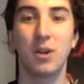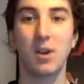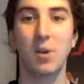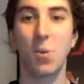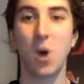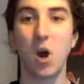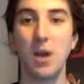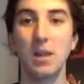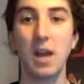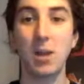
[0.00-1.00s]
1,
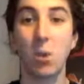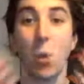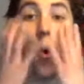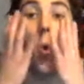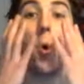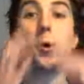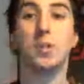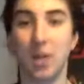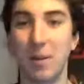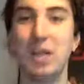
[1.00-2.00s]
and then
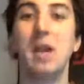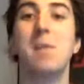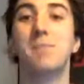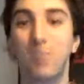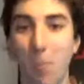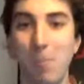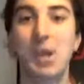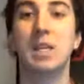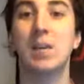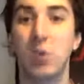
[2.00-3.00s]
suck it back in again
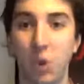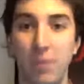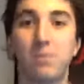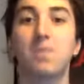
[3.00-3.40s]
and keep chewing.